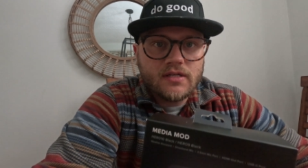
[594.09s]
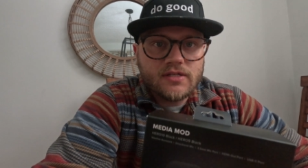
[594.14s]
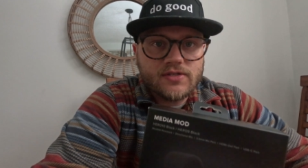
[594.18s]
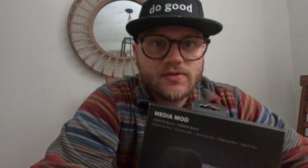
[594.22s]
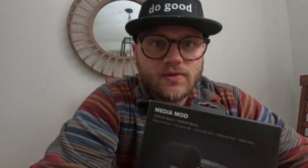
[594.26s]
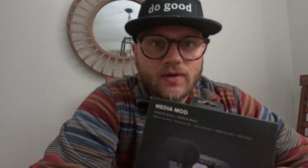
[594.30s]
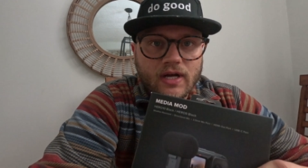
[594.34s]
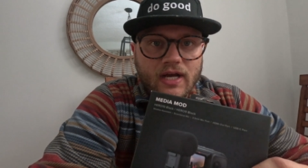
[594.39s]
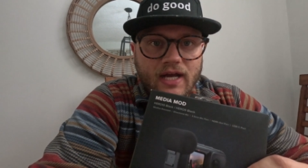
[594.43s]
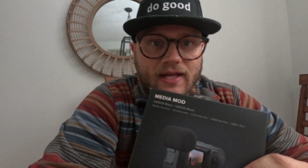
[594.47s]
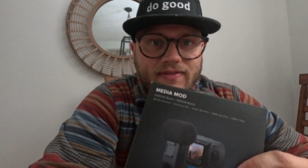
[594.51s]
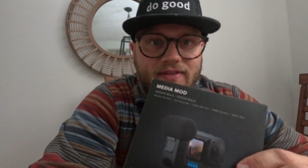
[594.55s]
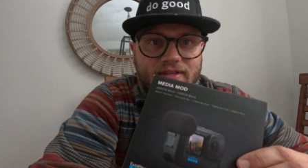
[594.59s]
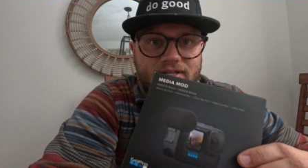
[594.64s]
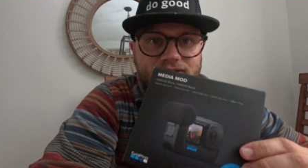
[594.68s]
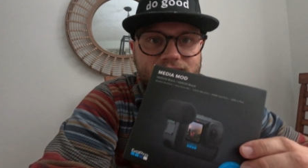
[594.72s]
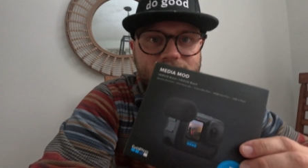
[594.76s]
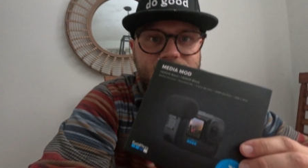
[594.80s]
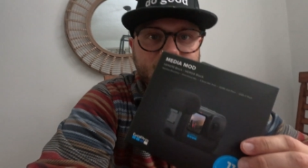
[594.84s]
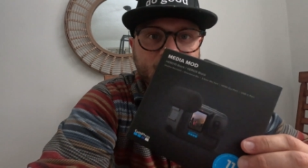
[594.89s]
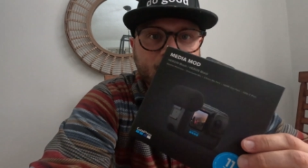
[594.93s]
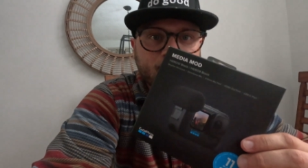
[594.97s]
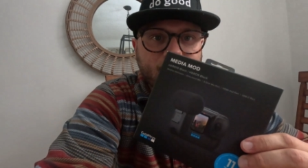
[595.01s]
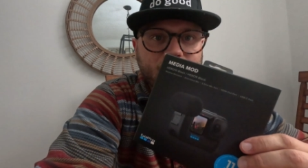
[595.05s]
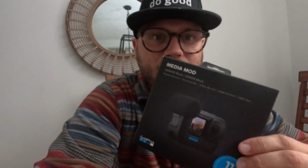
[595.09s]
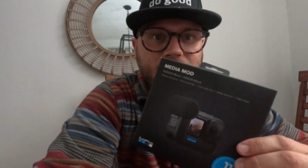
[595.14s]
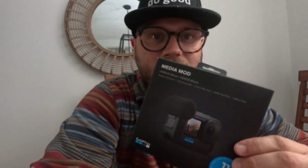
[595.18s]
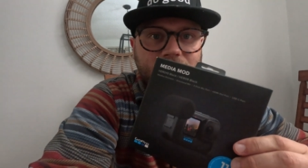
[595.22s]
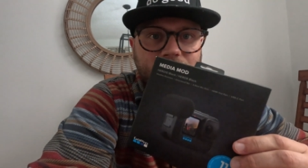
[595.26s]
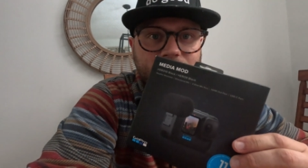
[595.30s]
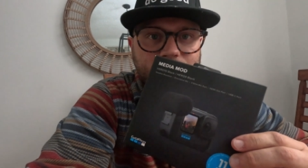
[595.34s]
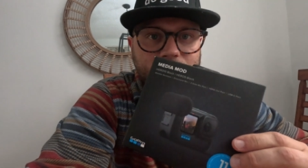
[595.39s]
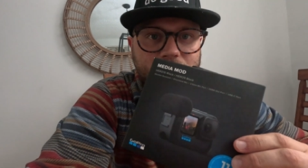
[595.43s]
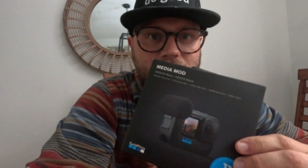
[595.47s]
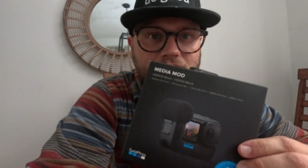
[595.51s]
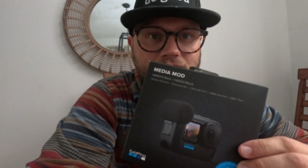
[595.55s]
So I got this
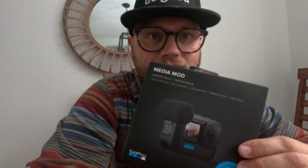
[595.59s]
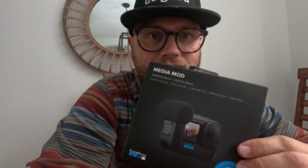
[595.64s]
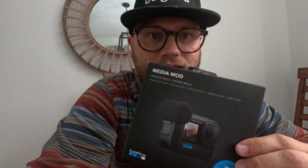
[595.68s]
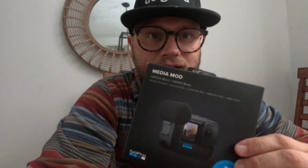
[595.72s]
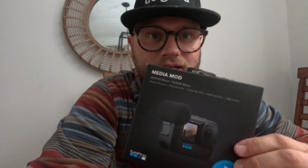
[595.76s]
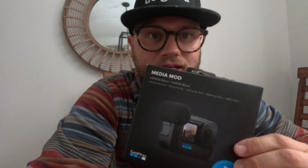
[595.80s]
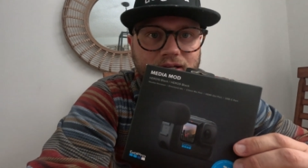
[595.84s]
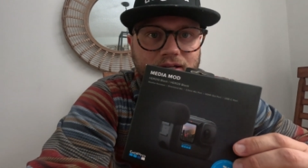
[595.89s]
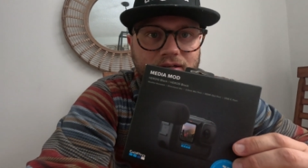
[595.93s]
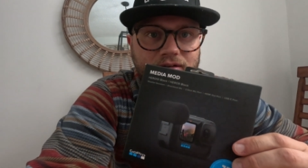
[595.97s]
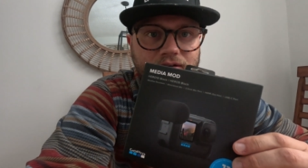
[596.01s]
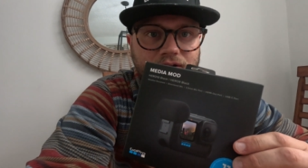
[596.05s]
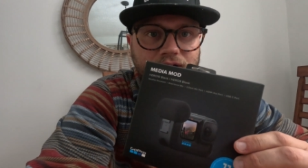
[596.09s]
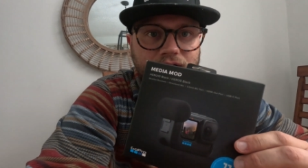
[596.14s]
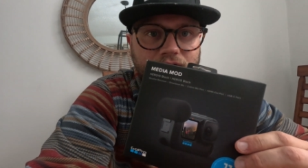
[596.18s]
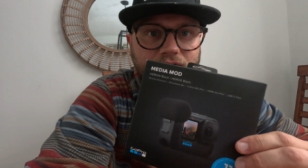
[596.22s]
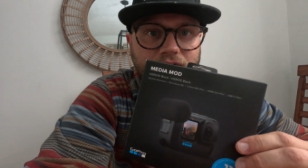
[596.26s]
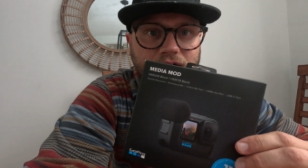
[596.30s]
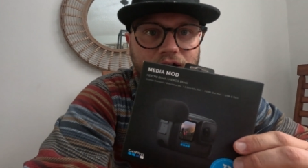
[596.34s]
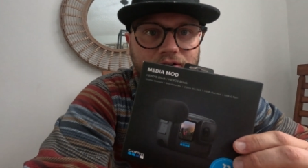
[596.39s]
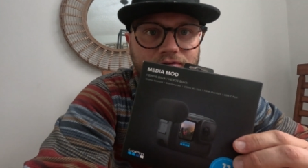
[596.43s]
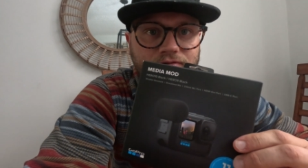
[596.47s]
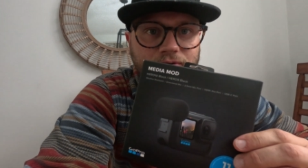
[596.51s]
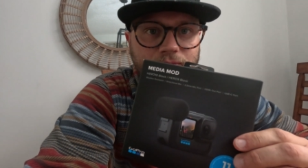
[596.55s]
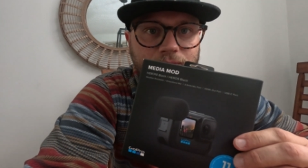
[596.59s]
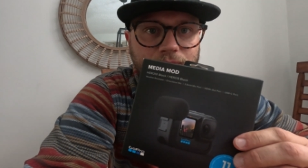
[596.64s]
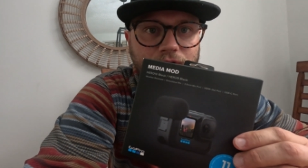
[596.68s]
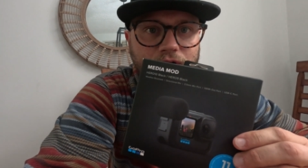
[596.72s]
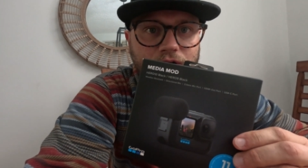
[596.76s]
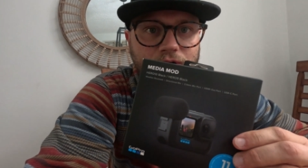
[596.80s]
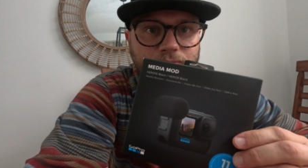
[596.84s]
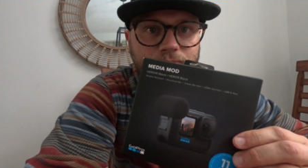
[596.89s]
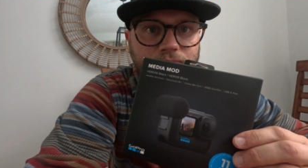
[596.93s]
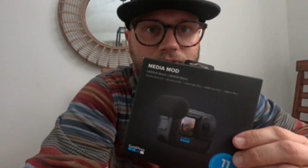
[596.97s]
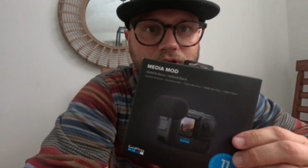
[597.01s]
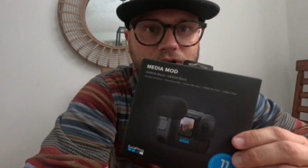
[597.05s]
media mod in uh, from
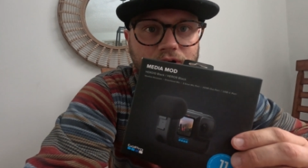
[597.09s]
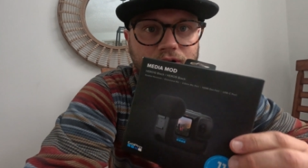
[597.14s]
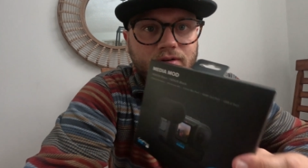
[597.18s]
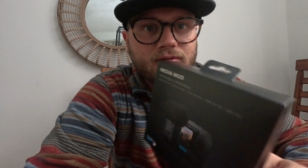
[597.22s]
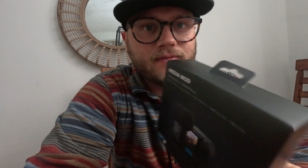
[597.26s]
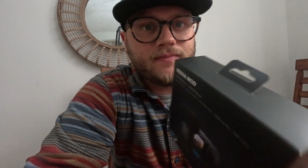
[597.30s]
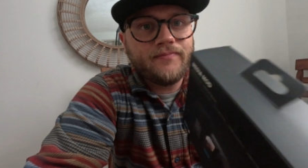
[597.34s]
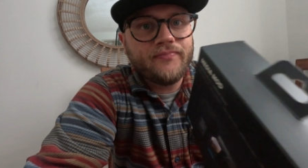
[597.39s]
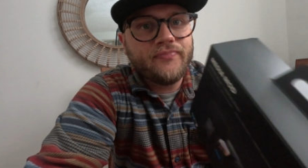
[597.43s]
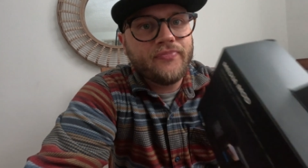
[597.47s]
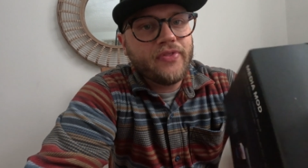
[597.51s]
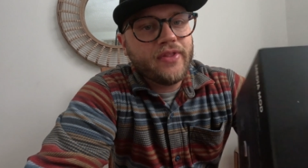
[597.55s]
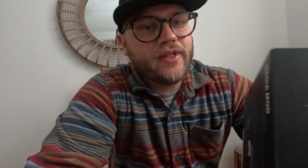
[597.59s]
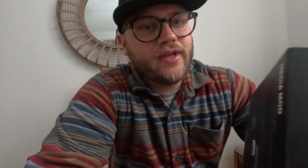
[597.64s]
GoPro